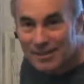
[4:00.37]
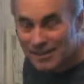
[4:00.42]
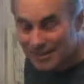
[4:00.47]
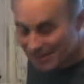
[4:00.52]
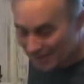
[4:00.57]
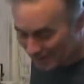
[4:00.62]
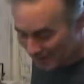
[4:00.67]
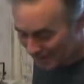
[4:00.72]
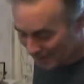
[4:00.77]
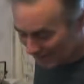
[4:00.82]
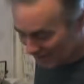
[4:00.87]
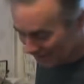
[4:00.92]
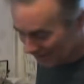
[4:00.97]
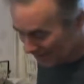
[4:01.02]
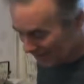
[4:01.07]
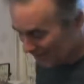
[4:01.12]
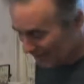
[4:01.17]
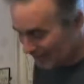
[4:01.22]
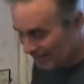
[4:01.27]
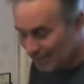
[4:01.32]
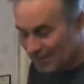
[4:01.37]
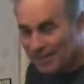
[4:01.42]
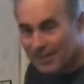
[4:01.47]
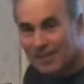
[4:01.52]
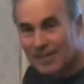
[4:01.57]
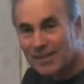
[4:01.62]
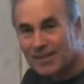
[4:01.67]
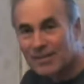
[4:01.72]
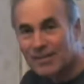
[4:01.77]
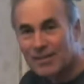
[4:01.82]
So
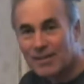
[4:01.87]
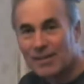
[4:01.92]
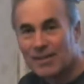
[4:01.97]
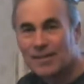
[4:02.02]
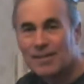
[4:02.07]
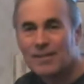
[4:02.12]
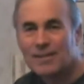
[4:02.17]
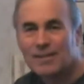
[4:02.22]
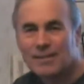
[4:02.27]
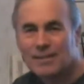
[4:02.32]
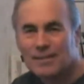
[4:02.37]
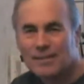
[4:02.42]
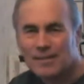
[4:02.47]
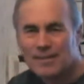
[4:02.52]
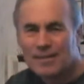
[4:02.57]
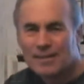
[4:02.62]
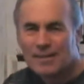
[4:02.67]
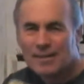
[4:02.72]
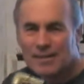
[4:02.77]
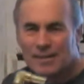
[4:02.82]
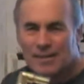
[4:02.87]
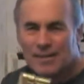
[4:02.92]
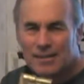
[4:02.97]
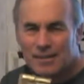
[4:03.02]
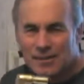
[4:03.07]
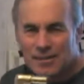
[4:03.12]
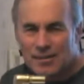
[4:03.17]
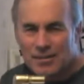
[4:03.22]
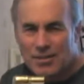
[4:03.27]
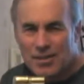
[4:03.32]
anyways,
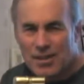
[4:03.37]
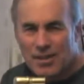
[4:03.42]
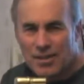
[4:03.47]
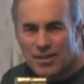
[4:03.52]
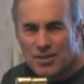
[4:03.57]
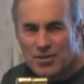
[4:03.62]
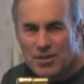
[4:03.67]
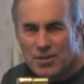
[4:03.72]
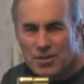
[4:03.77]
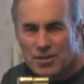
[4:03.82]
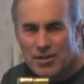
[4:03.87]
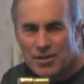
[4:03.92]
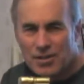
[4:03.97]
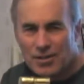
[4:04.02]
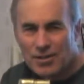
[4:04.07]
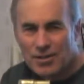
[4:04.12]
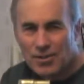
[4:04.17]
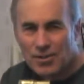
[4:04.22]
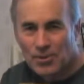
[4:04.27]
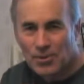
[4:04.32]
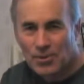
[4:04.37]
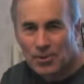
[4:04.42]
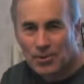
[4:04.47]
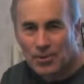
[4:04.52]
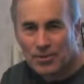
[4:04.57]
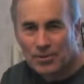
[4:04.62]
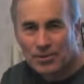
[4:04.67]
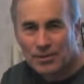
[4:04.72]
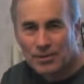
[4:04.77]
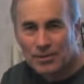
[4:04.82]
Jani J air
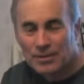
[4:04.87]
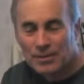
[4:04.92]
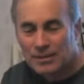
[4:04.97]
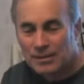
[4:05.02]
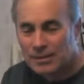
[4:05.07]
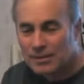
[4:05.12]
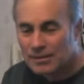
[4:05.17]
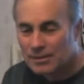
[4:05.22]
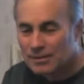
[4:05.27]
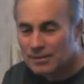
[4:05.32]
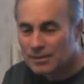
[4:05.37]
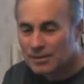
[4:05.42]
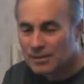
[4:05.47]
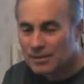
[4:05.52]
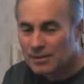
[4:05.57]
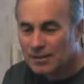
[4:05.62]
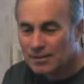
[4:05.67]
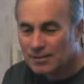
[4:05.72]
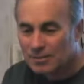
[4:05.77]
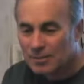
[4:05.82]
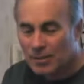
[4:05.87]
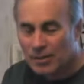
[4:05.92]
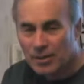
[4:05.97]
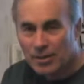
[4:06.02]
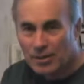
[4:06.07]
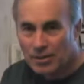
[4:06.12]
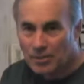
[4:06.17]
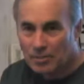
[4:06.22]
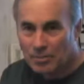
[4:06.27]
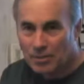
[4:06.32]
horn, made
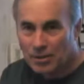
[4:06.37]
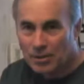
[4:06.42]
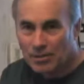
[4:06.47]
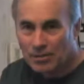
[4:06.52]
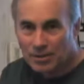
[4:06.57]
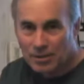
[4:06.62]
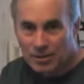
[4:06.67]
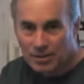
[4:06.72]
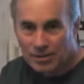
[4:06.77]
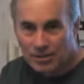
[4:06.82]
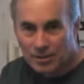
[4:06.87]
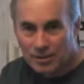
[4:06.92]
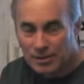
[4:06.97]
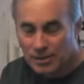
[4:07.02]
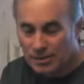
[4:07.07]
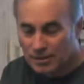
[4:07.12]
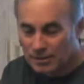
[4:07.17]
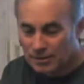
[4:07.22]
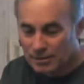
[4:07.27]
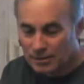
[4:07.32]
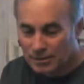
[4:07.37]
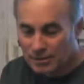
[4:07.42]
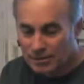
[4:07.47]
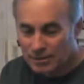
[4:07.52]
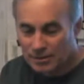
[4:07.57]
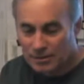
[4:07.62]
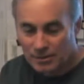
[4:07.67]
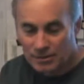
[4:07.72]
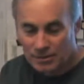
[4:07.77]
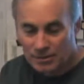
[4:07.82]
out of PVC, and
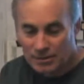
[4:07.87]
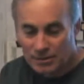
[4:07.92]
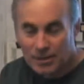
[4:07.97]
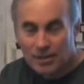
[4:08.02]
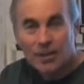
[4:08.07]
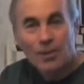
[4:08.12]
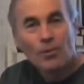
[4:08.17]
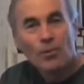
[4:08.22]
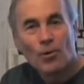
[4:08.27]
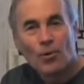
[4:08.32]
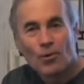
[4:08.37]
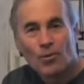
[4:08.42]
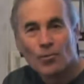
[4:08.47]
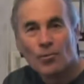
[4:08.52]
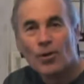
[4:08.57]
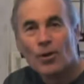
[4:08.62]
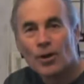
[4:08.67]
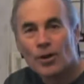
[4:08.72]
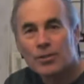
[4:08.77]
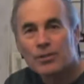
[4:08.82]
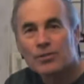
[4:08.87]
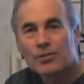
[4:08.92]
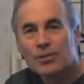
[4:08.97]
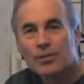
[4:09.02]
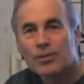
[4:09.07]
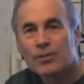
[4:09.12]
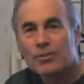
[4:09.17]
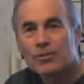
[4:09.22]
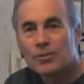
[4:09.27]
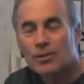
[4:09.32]
it won't rust or
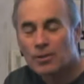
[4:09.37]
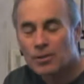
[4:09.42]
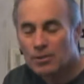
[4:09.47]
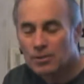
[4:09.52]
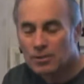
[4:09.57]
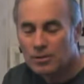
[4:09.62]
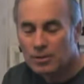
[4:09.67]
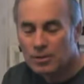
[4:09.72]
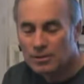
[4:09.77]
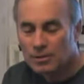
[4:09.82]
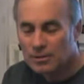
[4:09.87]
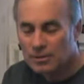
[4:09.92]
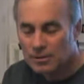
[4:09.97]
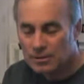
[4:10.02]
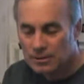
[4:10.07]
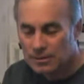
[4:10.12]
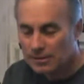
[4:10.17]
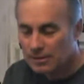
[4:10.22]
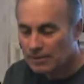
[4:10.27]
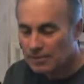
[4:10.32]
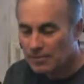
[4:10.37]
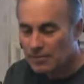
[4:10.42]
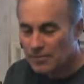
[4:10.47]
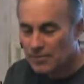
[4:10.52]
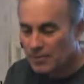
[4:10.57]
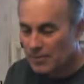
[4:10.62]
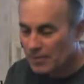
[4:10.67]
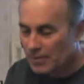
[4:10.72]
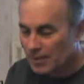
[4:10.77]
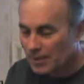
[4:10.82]
corrode,
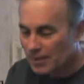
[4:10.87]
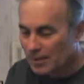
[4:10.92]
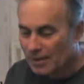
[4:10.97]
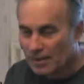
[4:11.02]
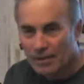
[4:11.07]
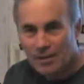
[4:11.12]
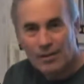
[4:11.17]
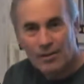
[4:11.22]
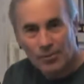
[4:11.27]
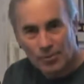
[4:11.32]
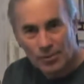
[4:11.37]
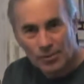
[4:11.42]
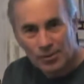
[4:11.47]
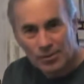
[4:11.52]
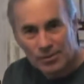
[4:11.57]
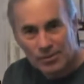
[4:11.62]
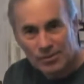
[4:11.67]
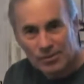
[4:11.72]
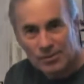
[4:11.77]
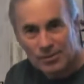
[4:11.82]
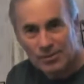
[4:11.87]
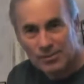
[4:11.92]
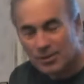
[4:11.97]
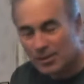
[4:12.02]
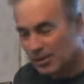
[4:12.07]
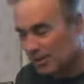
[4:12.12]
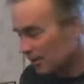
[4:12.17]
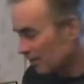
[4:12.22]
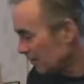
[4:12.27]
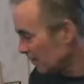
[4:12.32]
and it works really
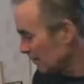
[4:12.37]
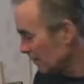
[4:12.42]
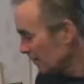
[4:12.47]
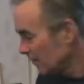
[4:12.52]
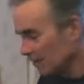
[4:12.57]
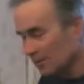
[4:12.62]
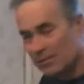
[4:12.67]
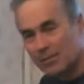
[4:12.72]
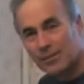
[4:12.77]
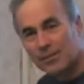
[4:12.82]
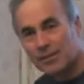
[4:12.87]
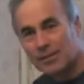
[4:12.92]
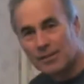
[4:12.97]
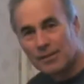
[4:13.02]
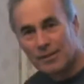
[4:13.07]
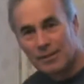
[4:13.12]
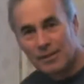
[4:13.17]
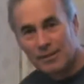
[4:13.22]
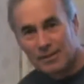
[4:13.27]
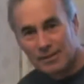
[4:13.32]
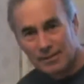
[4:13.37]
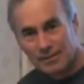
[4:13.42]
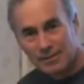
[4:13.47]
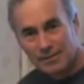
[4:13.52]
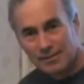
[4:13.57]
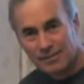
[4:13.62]
well. I really like it.